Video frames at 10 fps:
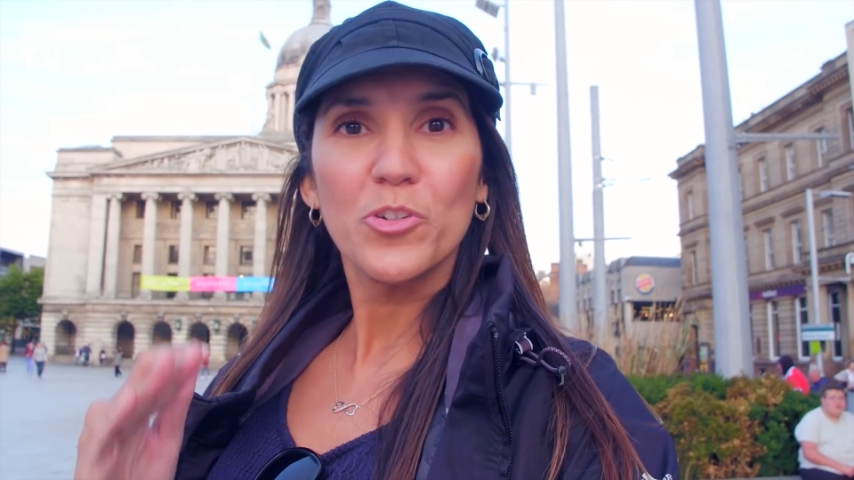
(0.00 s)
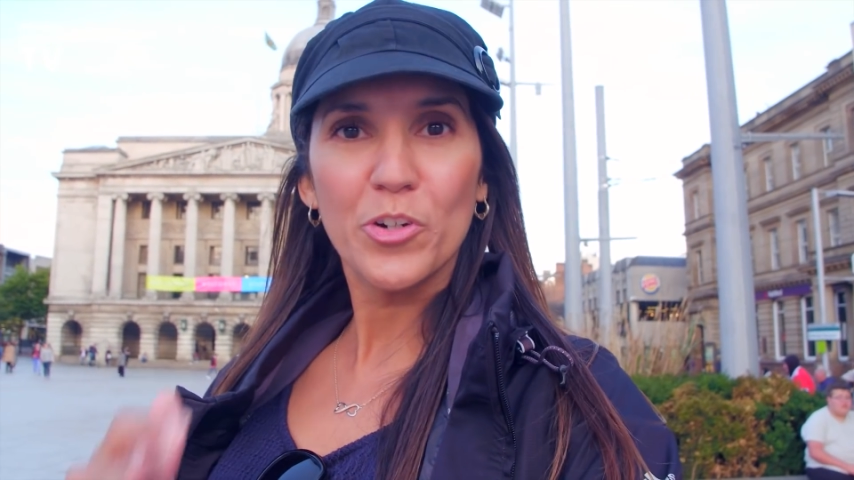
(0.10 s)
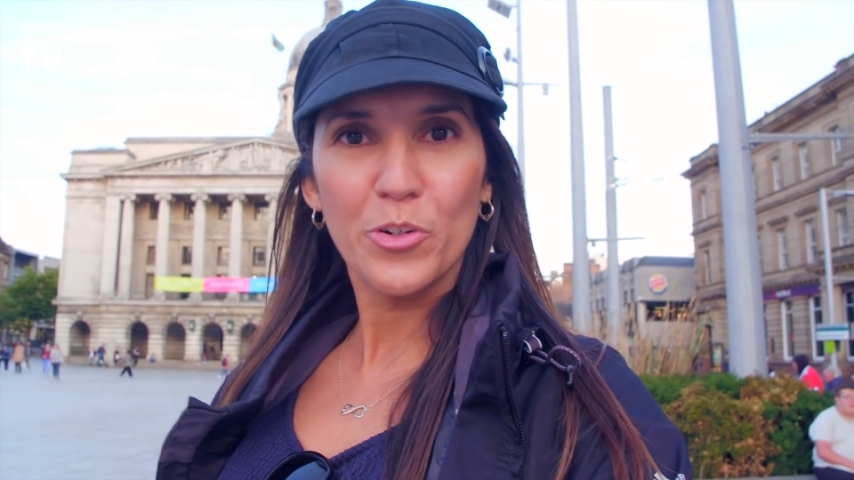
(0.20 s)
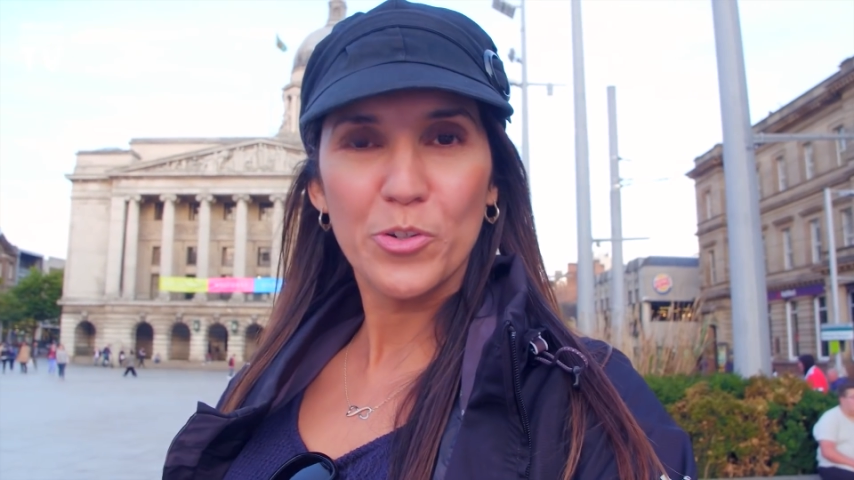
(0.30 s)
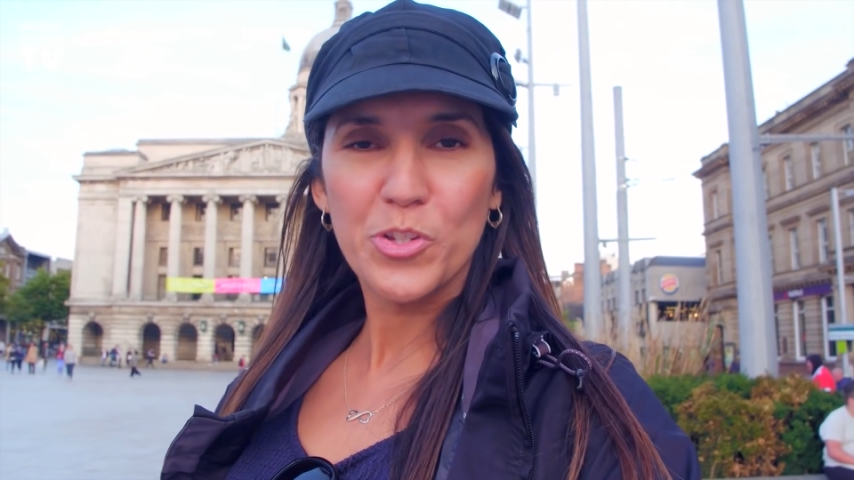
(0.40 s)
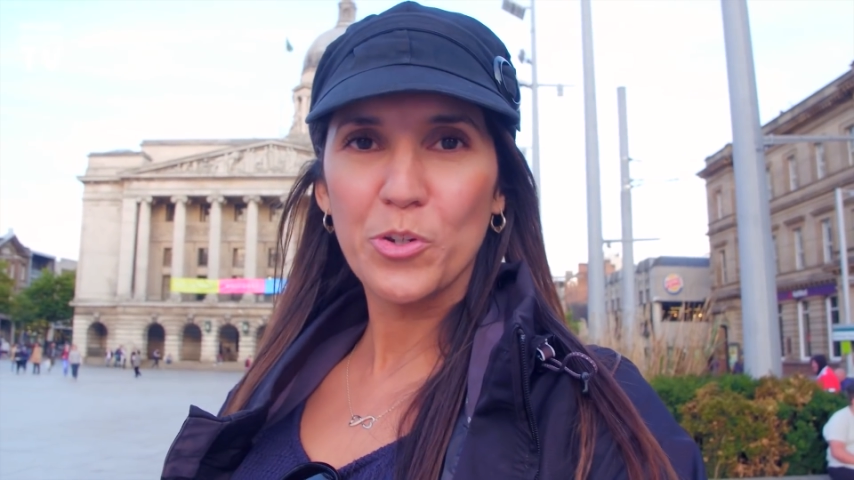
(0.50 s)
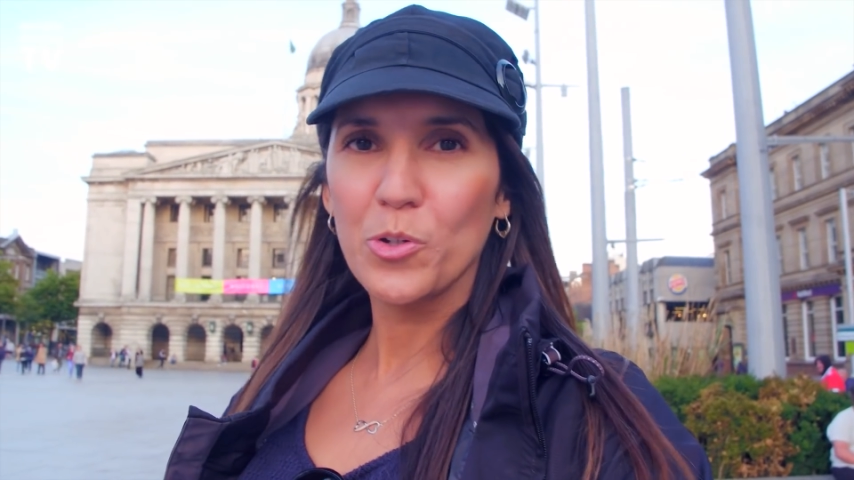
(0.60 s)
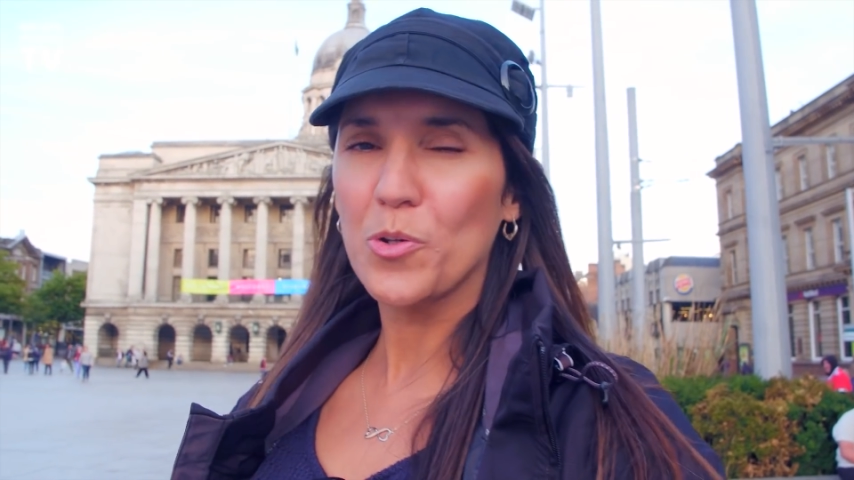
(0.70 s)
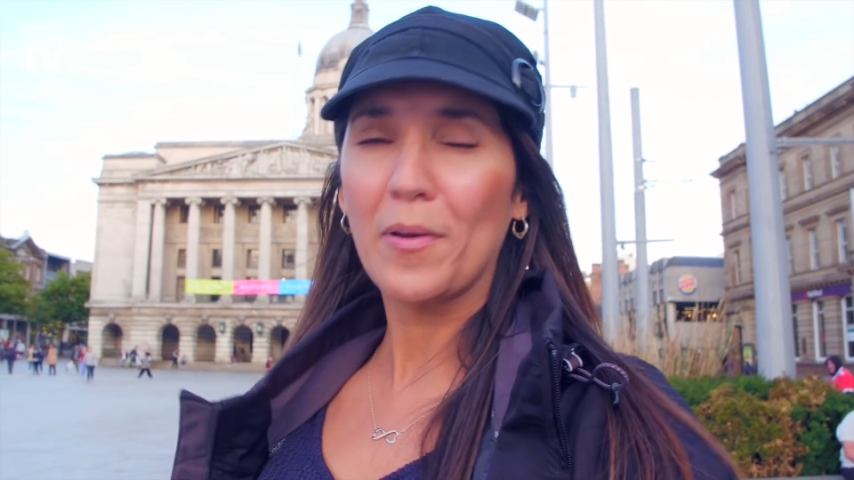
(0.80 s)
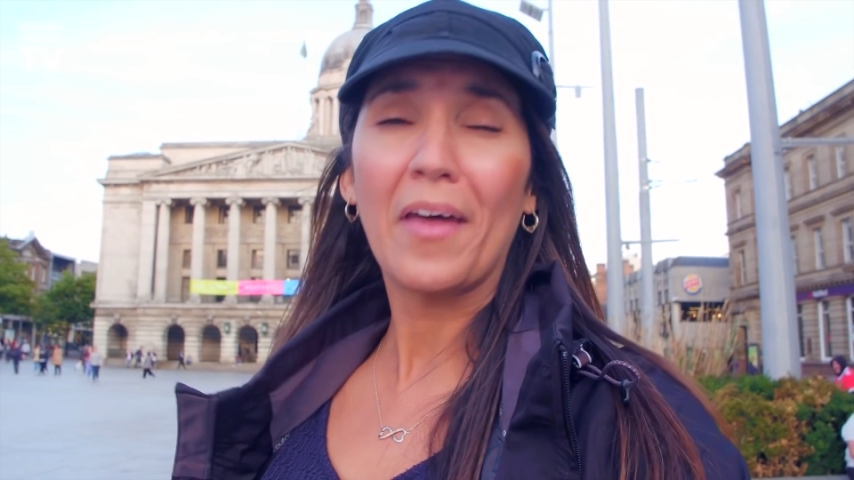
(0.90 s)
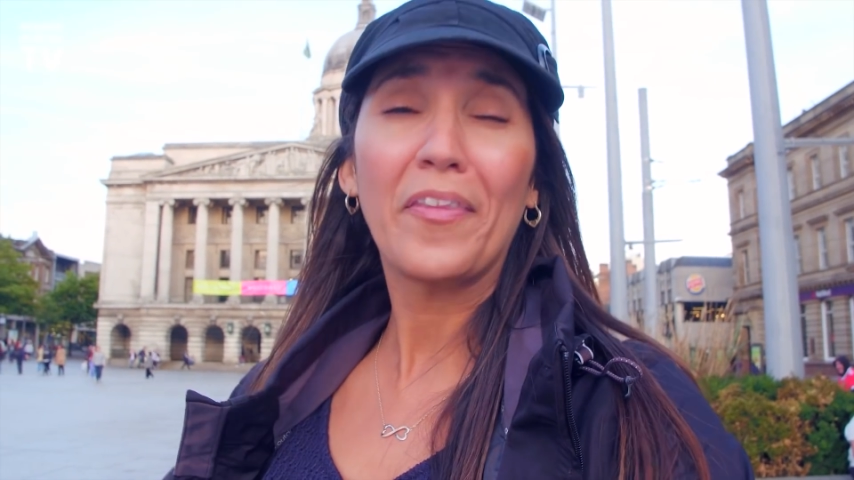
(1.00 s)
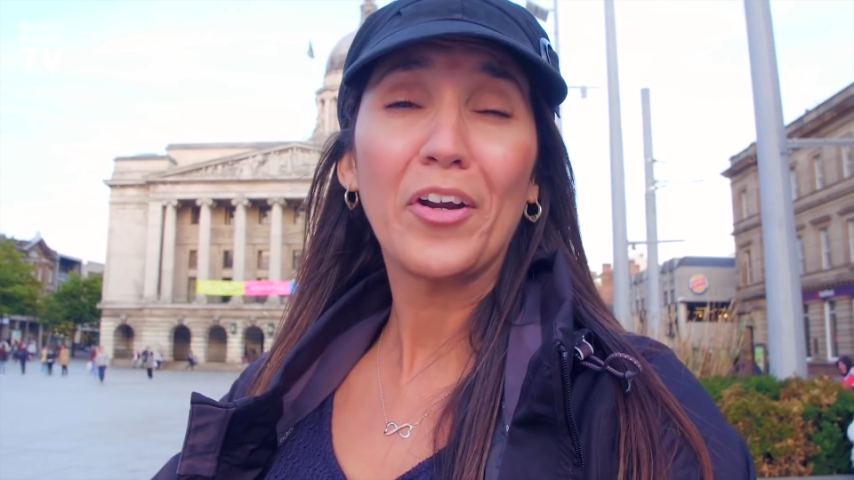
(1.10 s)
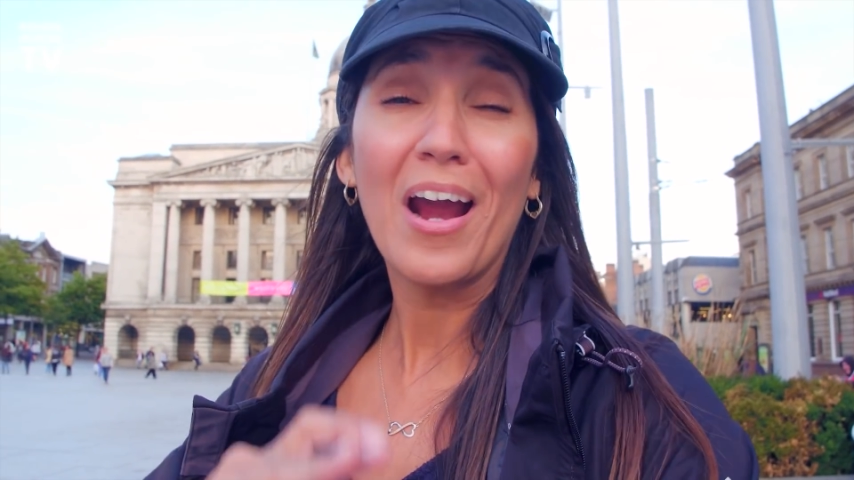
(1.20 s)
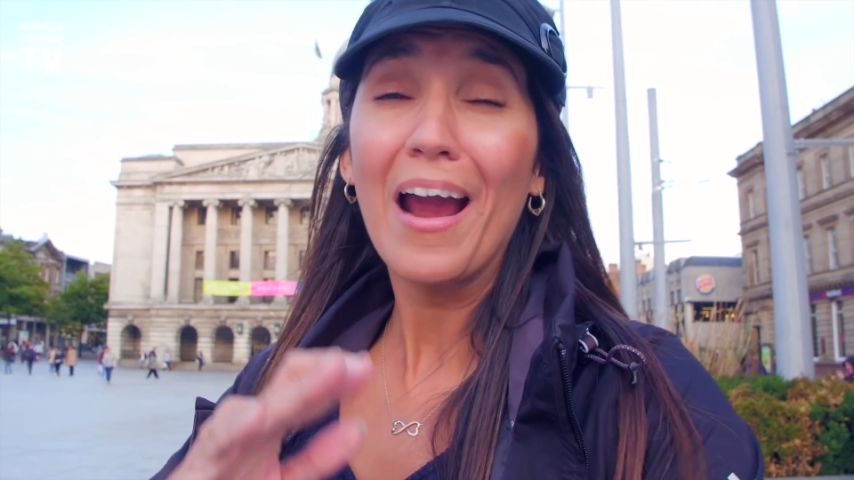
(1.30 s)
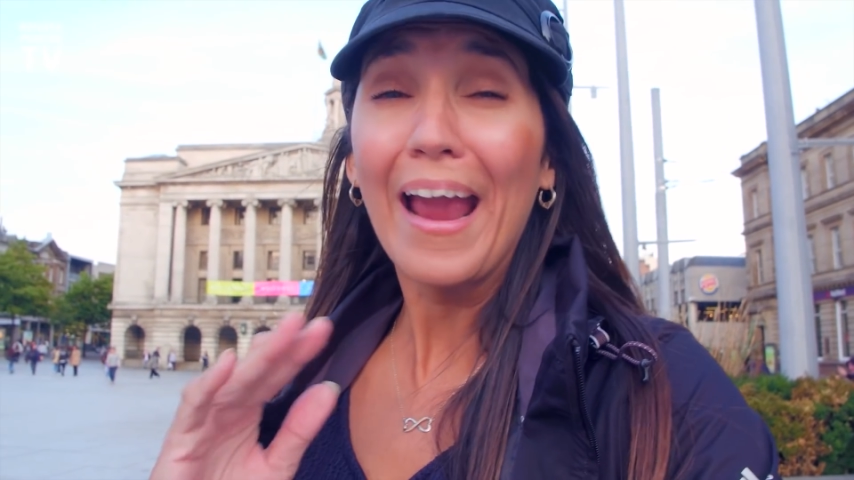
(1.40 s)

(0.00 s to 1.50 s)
introduce you to another